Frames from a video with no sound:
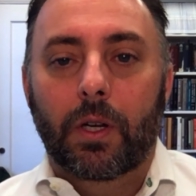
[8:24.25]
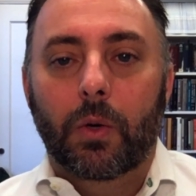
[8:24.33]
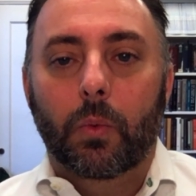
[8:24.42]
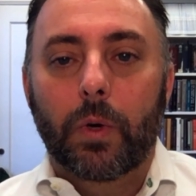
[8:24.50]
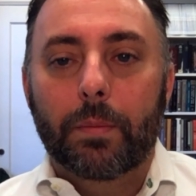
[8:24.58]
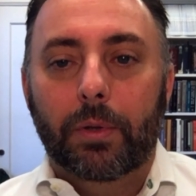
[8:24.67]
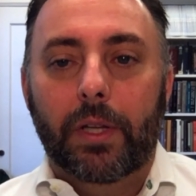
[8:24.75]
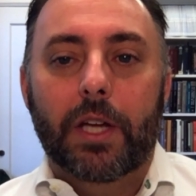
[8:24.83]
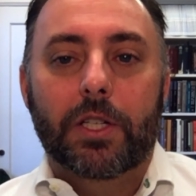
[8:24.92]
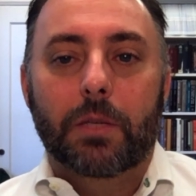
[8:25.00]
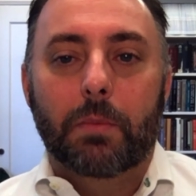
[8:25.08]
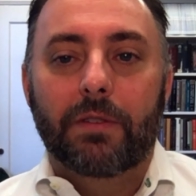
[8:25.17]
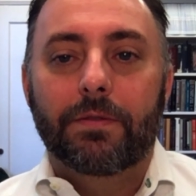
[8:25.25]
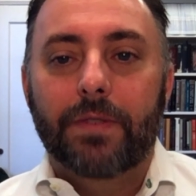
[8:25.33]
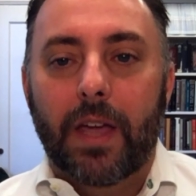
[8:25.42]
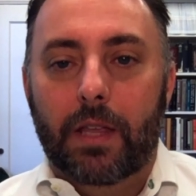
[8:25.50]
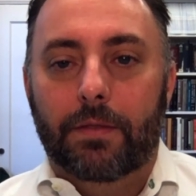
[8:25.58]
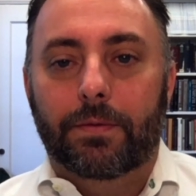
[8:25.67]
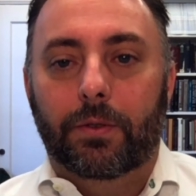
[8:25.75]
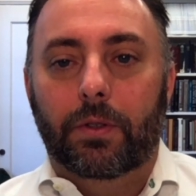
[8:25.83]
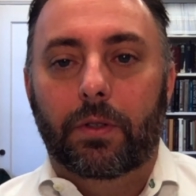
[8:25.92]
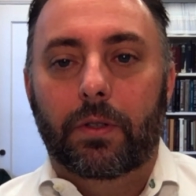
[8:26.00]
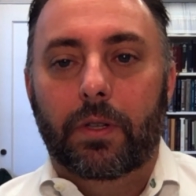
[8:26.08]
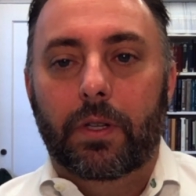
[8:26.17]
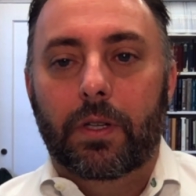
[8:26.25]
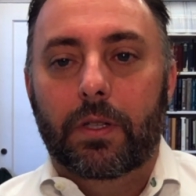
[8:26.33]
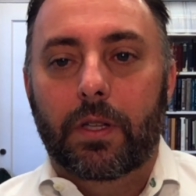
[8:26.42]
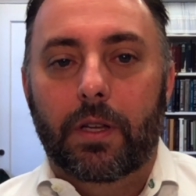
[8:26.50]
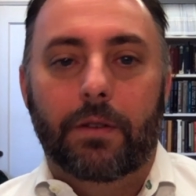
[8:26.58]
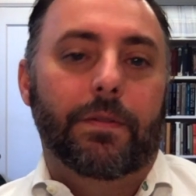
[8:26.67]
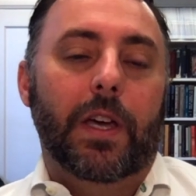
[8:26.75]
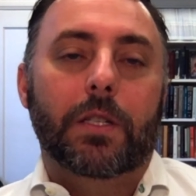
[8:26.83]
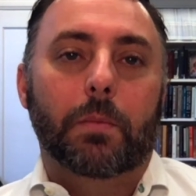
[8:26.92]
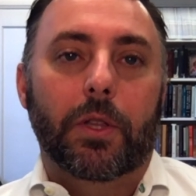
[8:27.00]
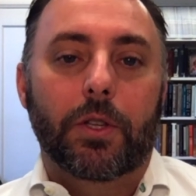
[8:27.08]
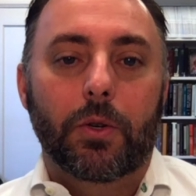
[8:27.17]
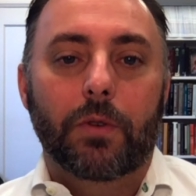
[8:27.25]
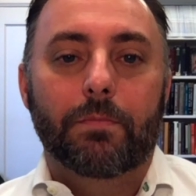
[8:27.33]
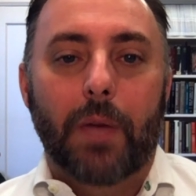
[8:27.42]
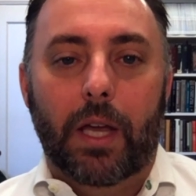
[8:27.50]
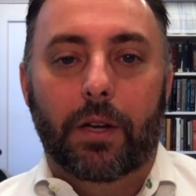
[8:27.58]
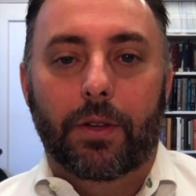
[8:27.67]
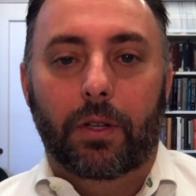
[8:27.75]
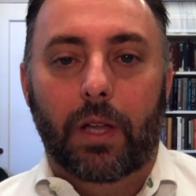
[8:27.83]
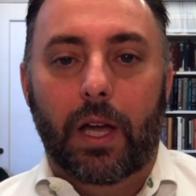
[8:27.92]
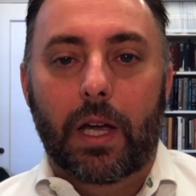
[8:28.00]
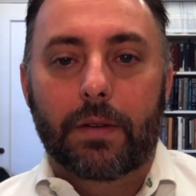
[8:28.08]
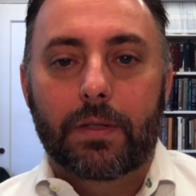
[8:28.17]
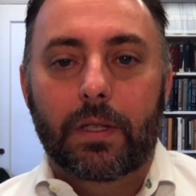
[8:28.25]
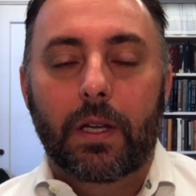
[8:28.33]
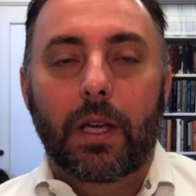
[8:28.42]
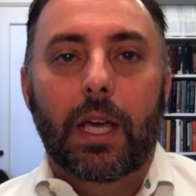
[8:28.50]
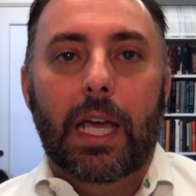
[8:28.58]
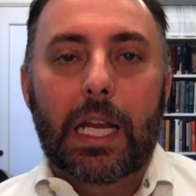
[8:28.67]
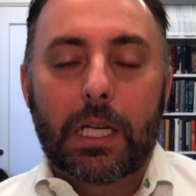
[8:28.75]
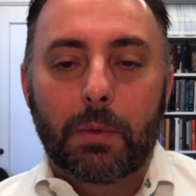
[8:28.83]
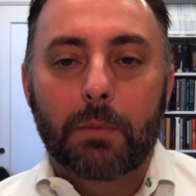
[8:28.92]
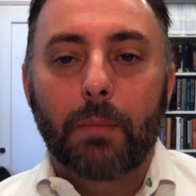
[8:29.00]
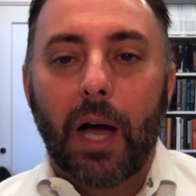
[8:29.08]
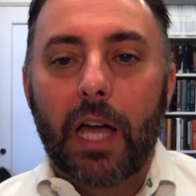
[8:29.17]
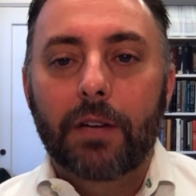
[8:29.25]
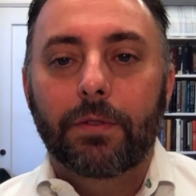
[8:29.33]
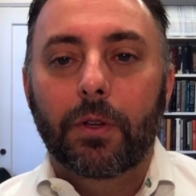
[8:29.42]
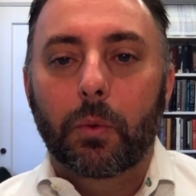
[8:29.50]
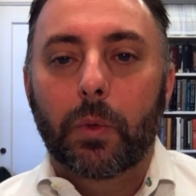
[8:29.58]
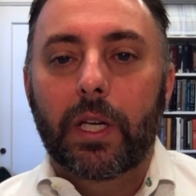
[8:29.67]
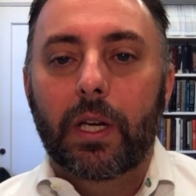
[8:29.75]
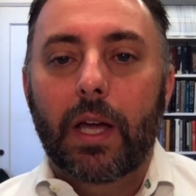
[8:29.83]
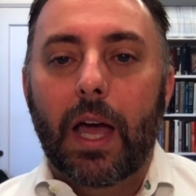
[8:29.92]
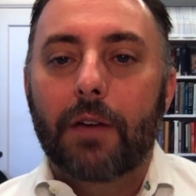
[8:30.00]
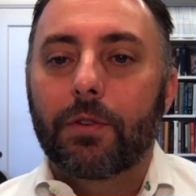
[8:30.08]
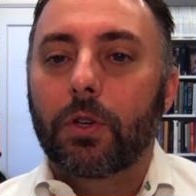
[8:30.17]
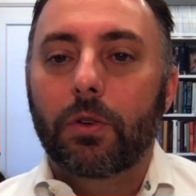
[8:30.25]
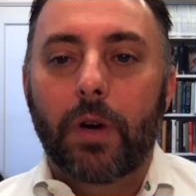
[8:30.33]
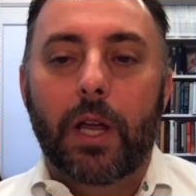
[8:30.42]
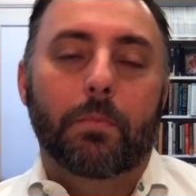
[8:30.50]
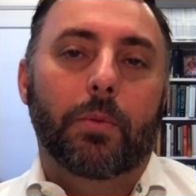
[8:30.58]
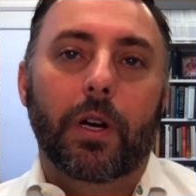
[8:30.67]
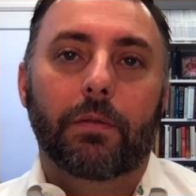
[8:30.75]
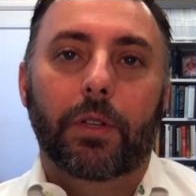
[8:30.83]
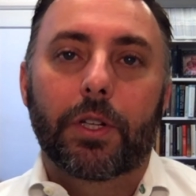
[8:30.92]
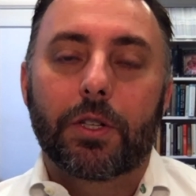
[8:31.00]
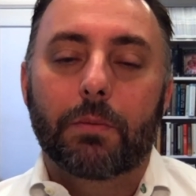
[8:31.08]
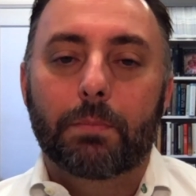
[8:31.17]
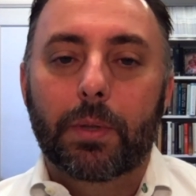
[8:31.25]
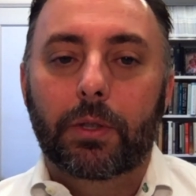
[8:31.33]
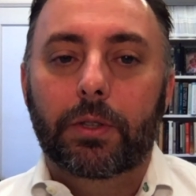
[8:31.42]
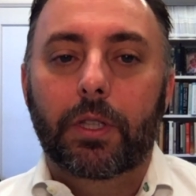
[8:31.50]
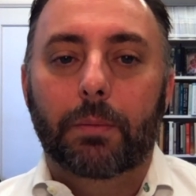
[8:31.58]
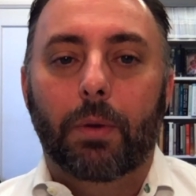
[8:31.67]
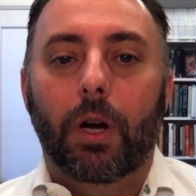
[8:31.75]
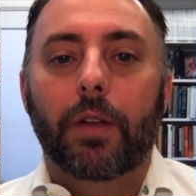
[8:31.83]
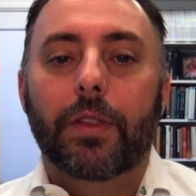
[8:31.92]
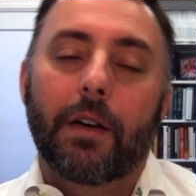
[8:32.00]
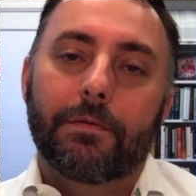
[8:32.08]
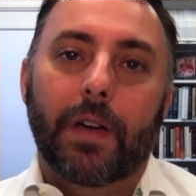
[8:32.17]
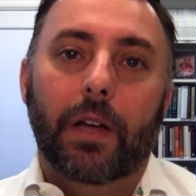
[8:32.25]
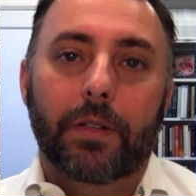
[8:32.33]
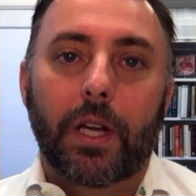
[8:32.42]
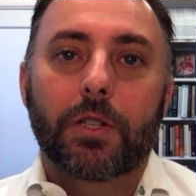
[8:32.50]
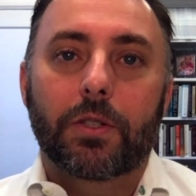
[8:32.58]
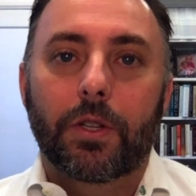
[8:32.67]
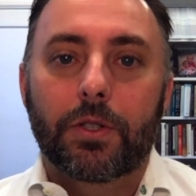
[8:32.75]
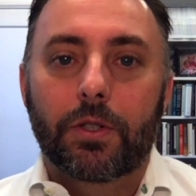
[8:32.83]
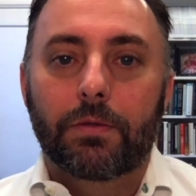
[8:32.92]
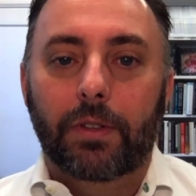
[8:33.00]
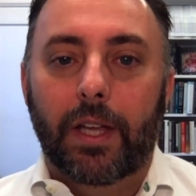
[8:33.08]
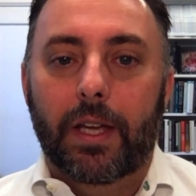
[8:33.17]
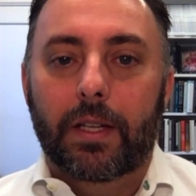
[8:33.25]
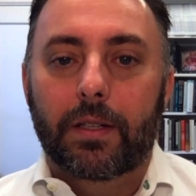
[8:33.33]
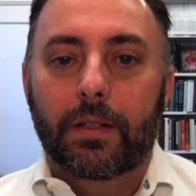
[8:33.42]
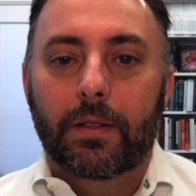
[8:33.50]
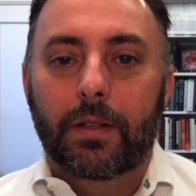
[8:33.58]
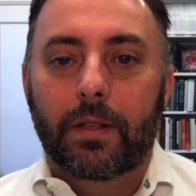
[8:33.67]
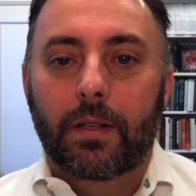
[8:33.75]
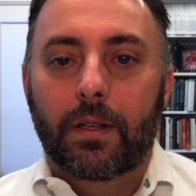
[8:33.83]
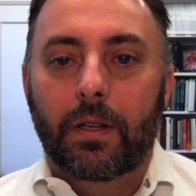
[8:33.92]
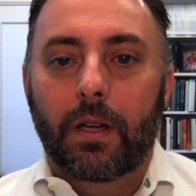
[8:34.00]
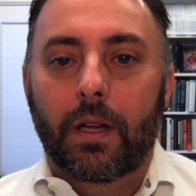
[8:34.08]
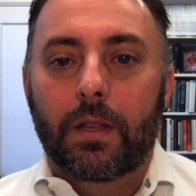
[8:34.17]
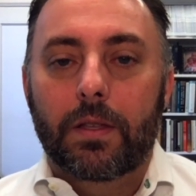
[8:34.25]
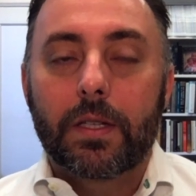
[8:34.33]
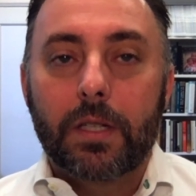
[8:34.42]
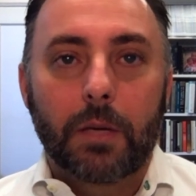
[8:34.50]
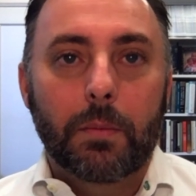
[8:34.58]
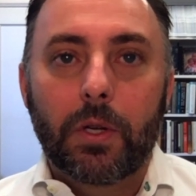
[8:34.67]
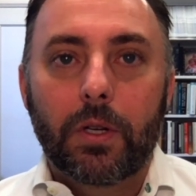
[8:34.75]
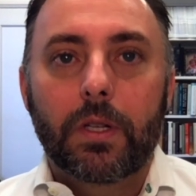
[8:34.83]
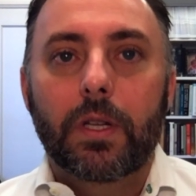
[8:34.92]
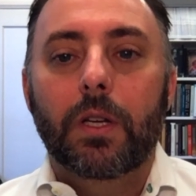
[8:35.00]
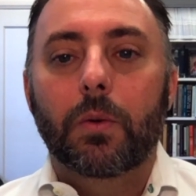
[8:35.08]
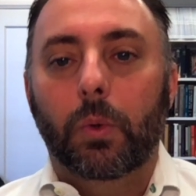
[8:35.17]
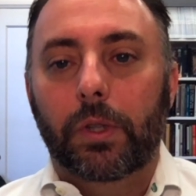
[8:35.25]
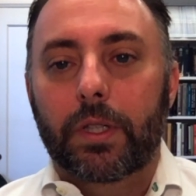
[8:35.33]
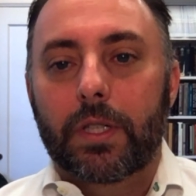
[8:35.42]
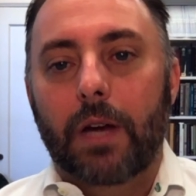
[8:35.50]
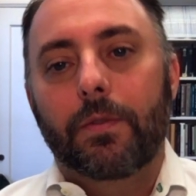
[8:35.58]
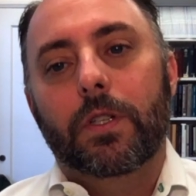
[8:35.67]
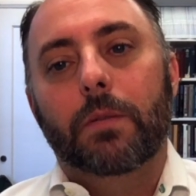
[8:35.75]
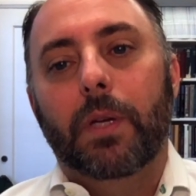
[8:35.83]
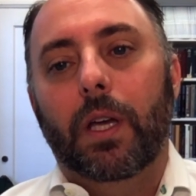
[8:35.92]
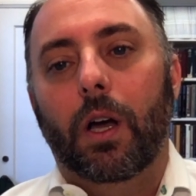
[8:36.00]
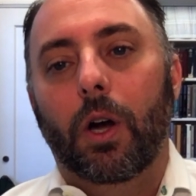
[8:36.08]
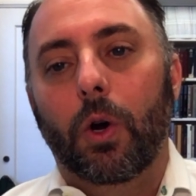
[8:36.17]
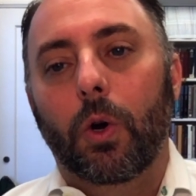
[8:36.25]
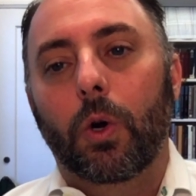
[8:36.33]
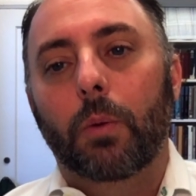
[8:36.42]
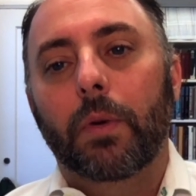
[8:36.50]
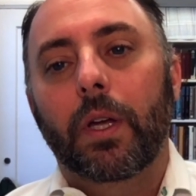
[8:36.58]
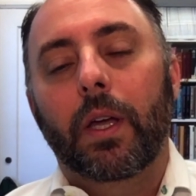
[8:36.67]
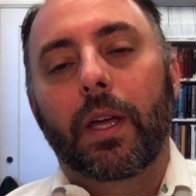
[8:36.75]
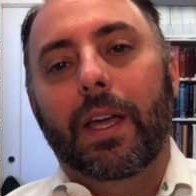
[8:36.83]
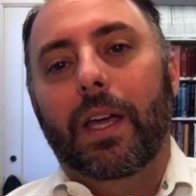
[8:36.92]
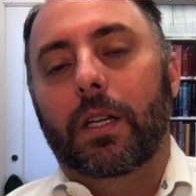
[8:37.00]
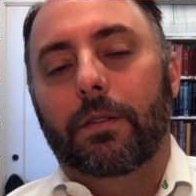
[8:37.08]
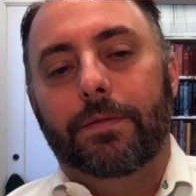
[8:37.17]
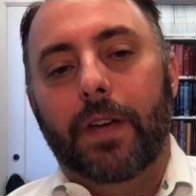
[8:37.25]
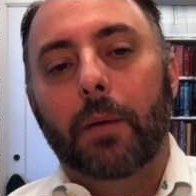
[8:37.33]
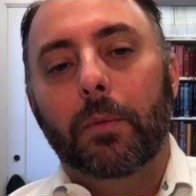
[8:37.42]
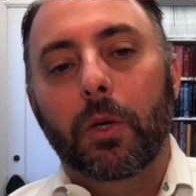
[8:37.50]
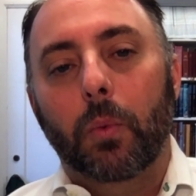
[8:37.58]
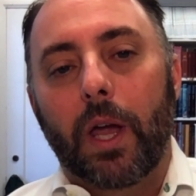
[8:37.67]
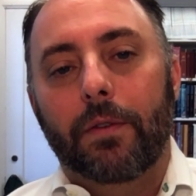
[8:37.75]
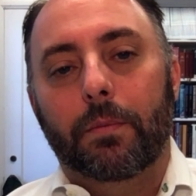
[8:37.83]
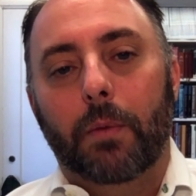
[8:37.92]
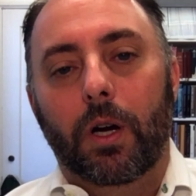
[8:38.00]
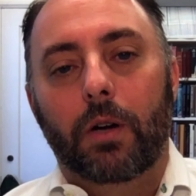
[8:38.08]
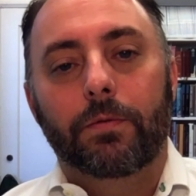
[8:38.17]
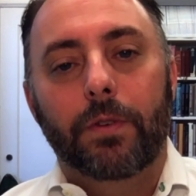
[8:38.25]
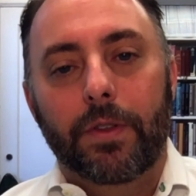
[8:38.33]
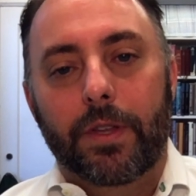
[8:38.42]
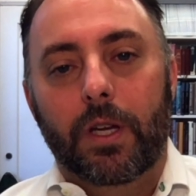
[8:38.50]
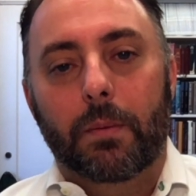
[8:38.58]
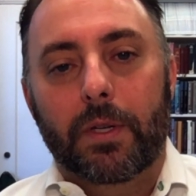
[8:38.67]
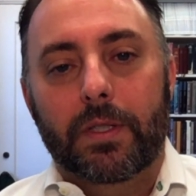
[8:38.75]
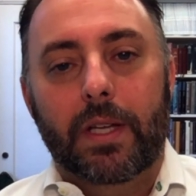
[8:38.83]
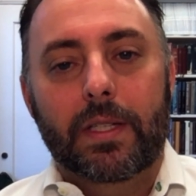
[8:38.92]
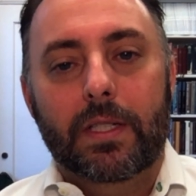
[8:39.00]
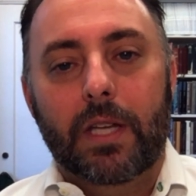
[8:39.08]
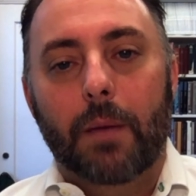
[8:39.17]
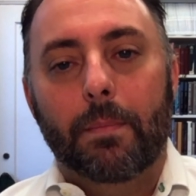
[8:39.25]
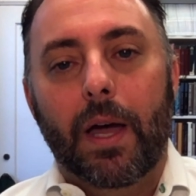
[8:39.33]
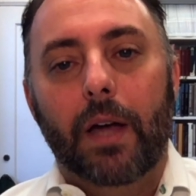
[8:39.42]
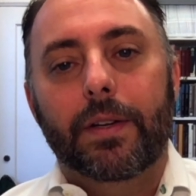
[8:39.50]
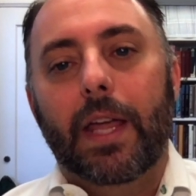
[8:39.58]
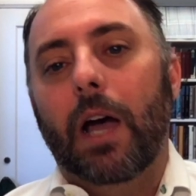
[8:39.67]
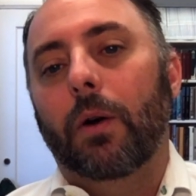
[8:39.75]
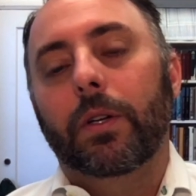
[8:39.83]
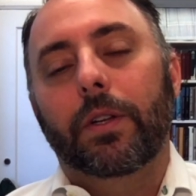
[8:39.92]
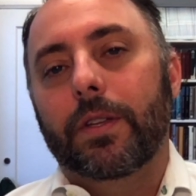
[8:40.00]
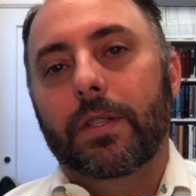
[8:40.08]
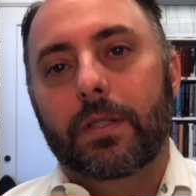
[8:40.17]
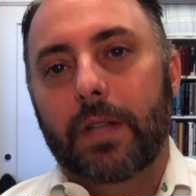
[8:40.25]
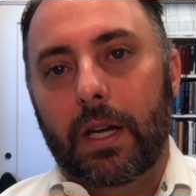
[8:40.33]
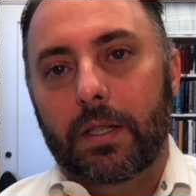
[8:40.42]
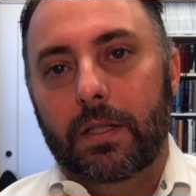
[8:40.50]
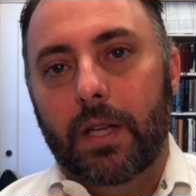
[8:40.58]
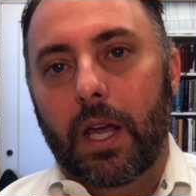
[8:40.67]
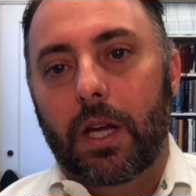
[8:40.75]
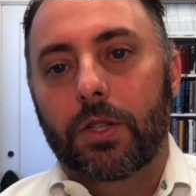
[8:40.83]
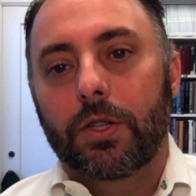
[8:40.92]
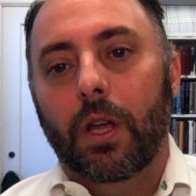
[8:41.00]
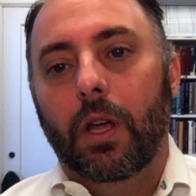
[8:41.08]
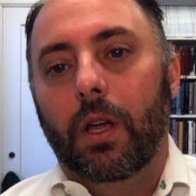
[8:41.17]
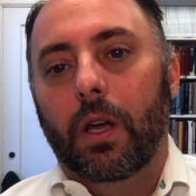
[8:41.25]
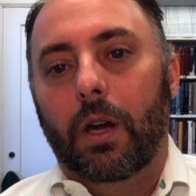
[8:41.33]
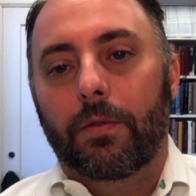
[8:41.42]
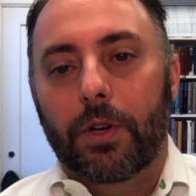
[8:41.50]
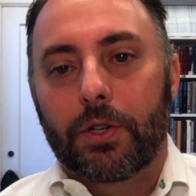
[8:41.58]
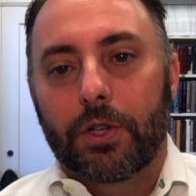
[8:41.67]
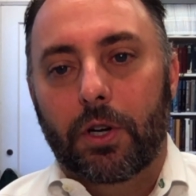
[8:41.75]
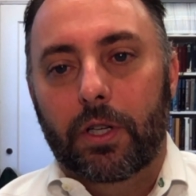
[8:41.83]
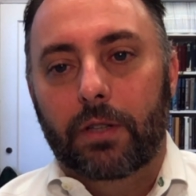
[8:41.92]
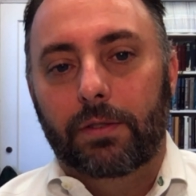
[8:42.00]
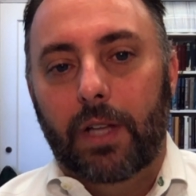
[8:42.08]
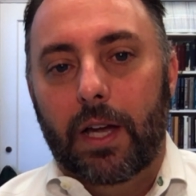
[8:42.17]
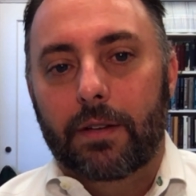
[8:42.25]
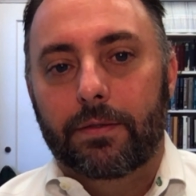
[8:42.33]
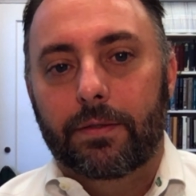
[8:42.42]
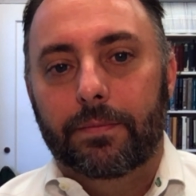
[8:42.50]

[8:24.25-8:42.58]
We pledge to be faithful to the investment that you have made in their lives, and to be mindful that we have a great privilege in building upon that foundation that you've laid. This community will endeavor to be a home and a family away from home for them as they step out now into this next stage of their journey of life.